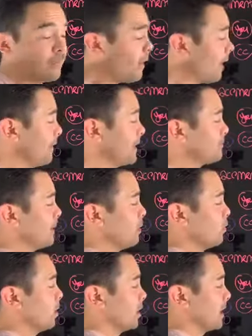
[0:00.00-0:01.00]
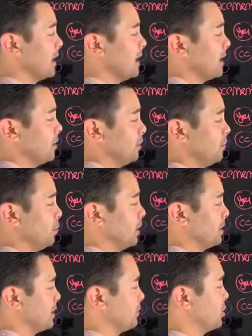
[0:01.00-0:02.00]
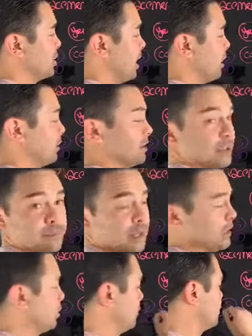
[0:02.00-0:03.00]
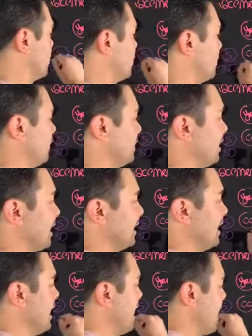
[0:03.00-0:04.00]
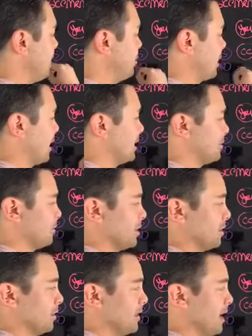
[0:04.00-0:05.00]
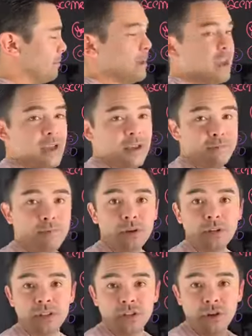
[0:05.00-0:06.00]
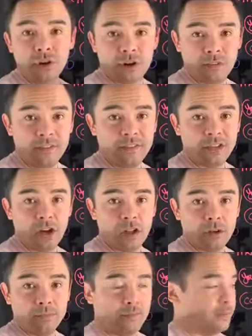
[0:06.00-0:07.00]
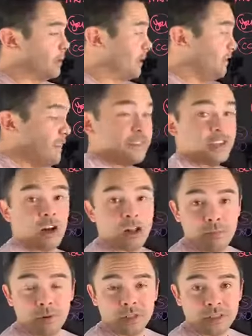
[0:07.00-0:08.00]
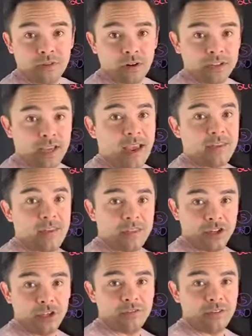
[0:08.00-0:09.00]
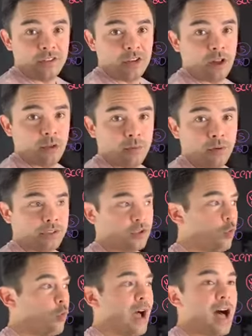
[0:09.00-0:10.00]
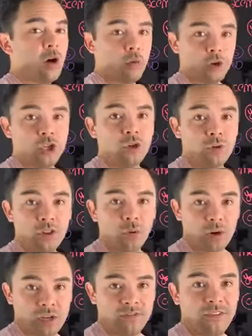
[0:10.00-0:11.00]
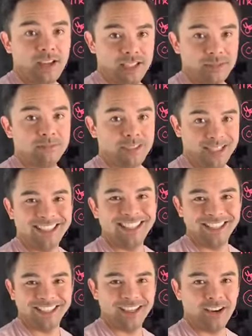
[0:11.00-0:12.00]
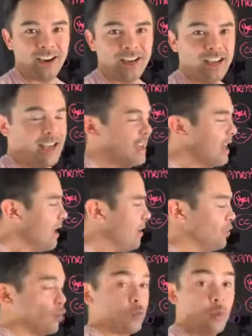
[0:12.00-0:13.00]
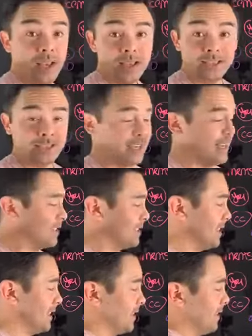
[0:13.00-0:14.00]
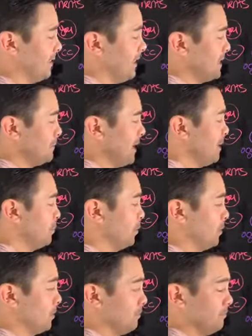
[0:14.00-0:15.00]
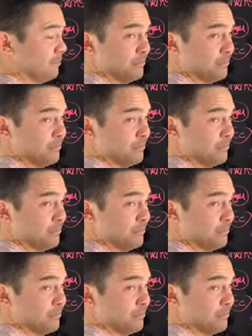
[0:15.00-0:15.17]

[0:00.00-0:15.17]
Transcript: this might work to put some shares, placeholders on her front line and put customers under them, build the $50 bonus first, and then the $250 bonus while we're doing the work to find some CCs, all right? The risk is that these people